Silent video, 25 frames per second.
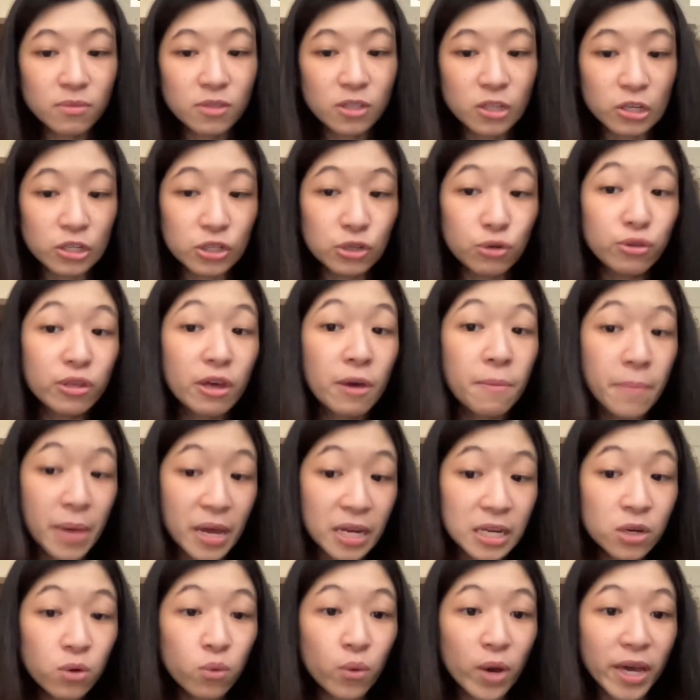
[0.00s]
So there are many
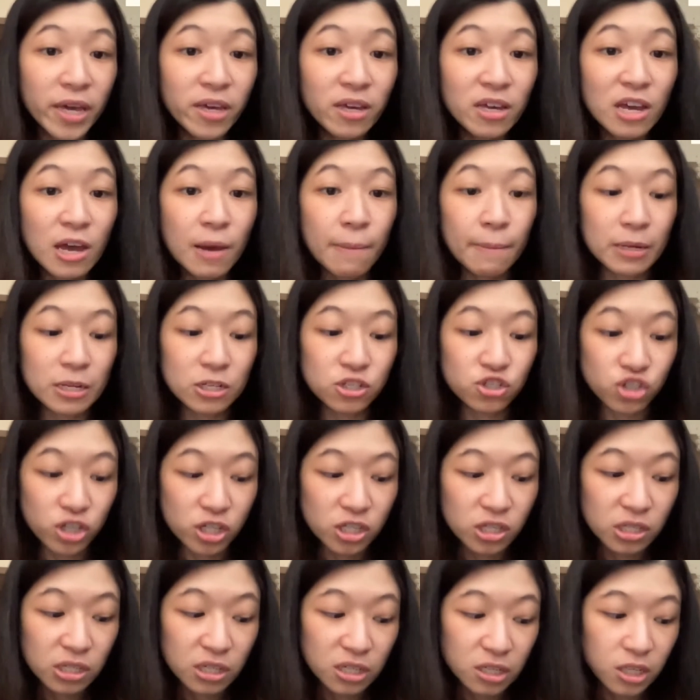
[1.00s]
ways, but it's just the
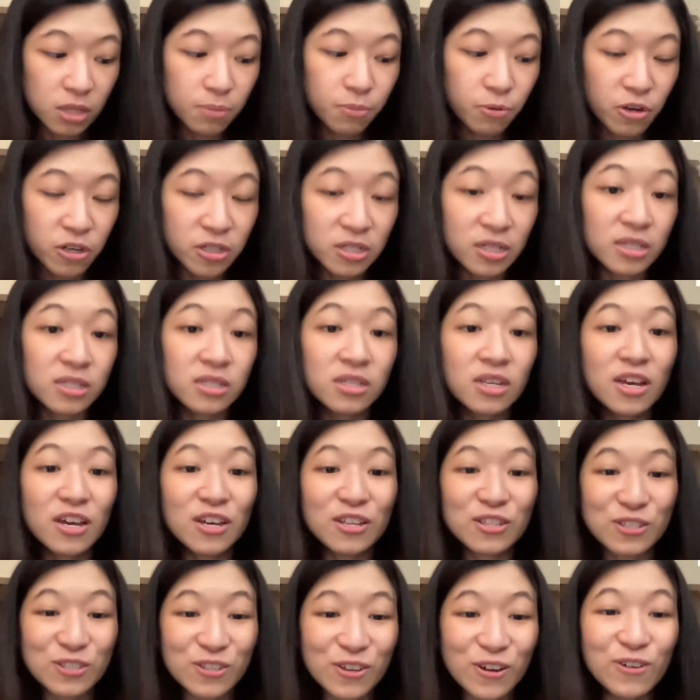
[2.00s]
key point is
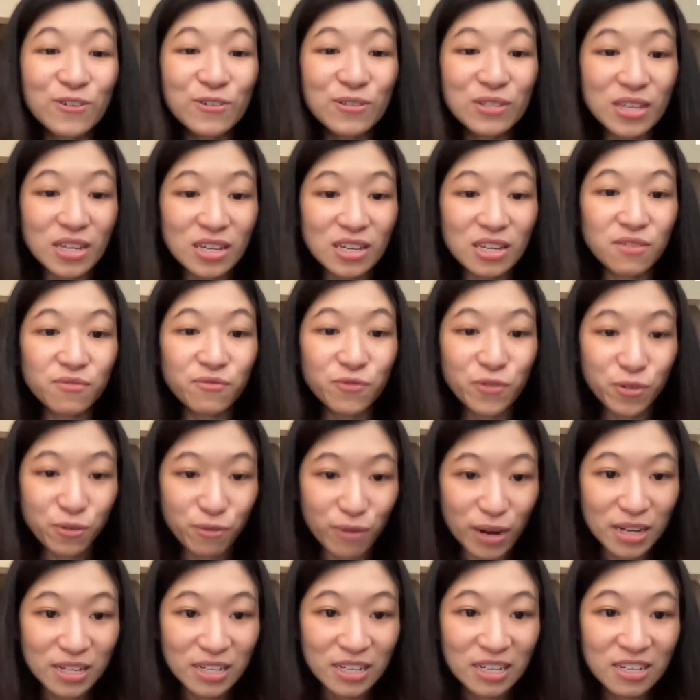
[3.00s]
don't take it for
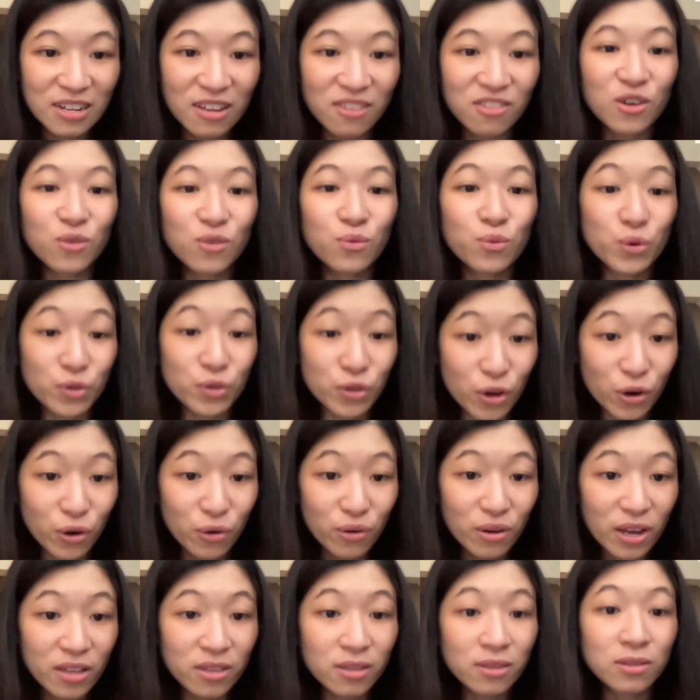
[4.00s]
granted that they will know
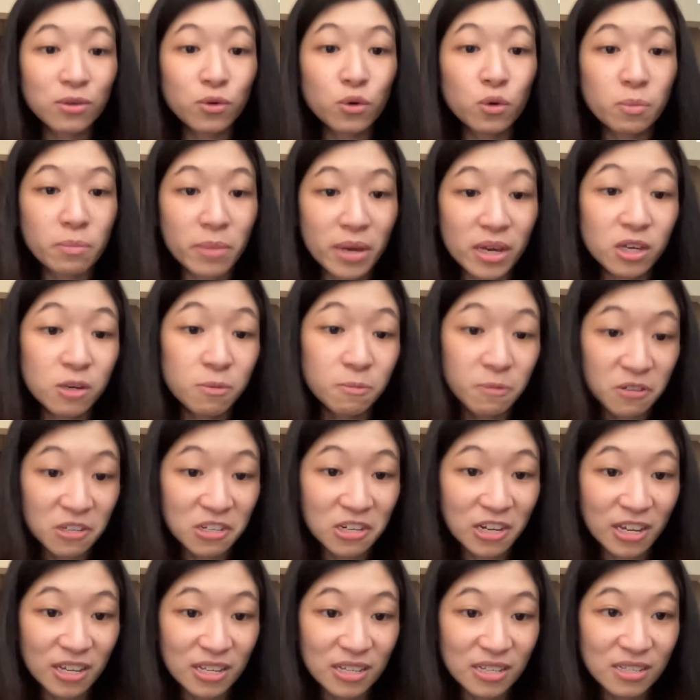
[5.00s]
and then they will make a
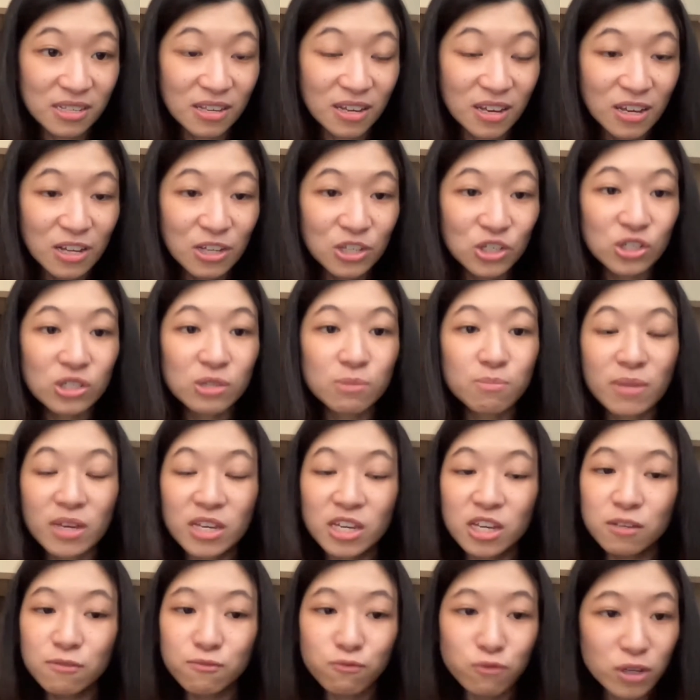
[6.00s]
purchase. Just make
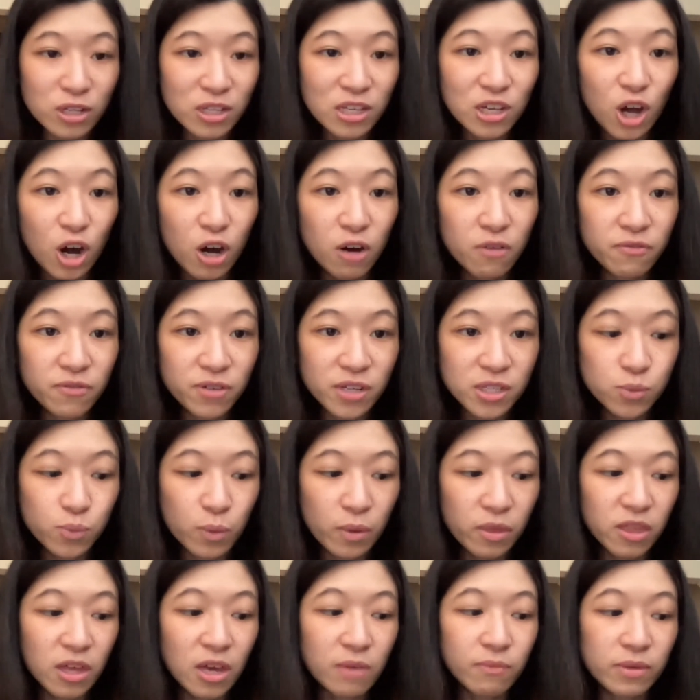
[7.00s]
it really obvious with
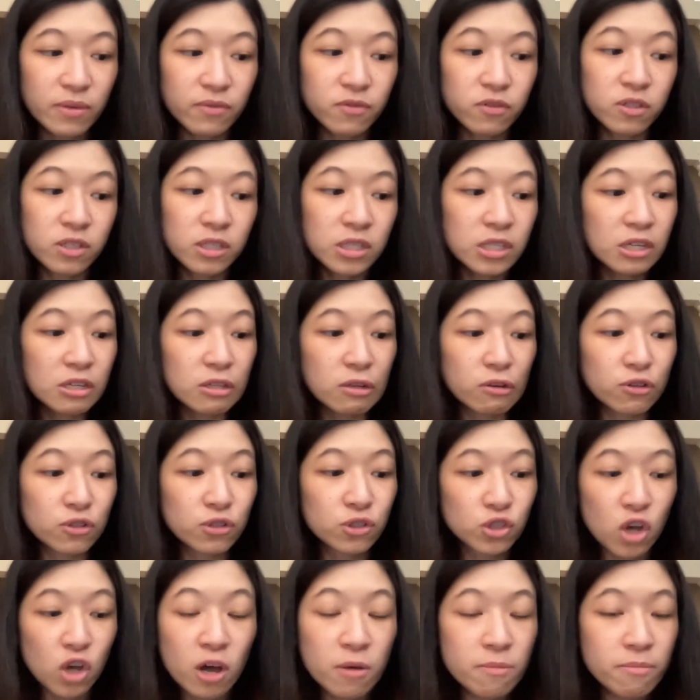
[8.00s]
them. If you see there's
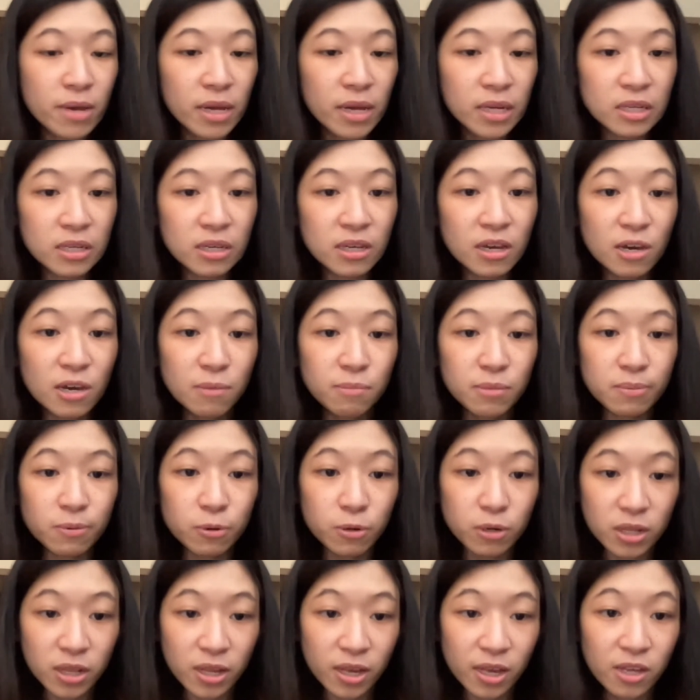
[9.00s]
not many people
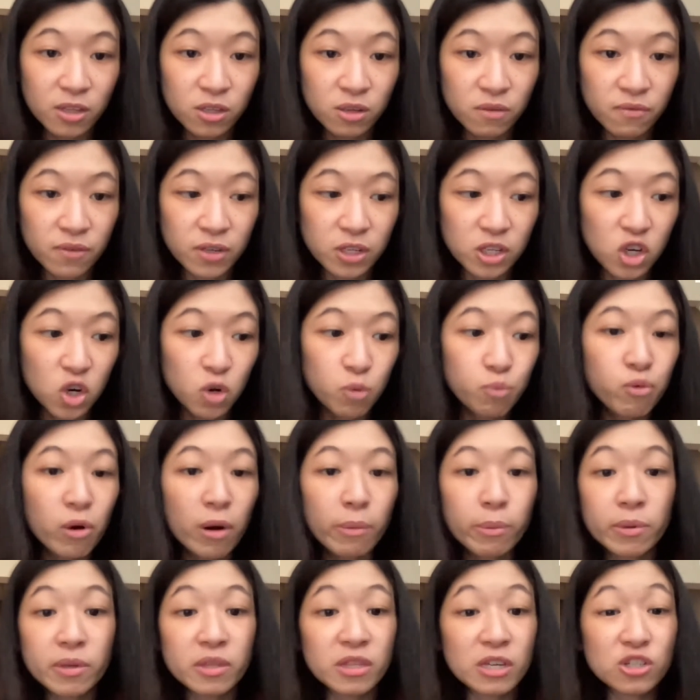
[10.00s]
clicking the video,
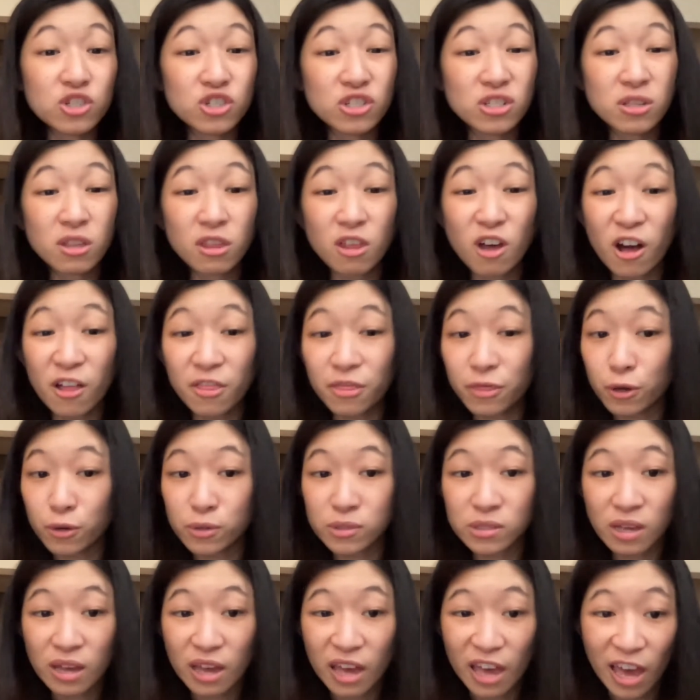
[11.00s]
probably they just thought those
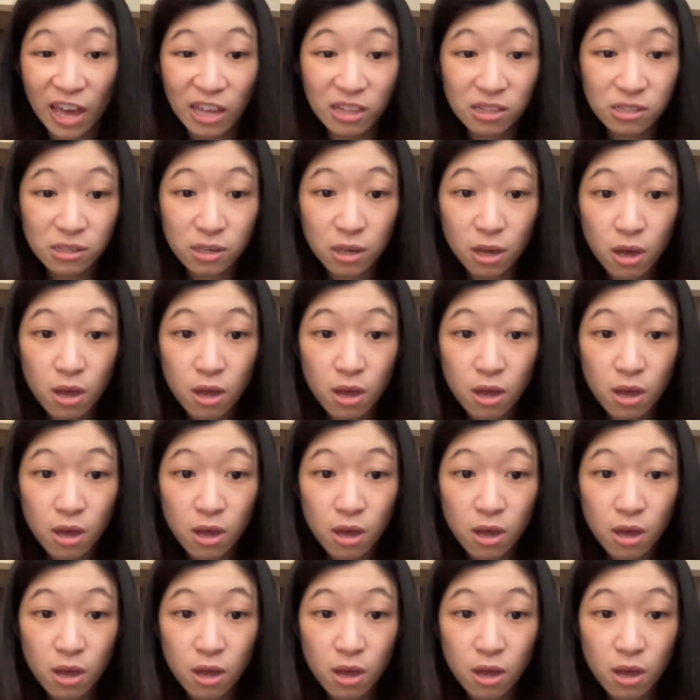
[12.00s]
are ads.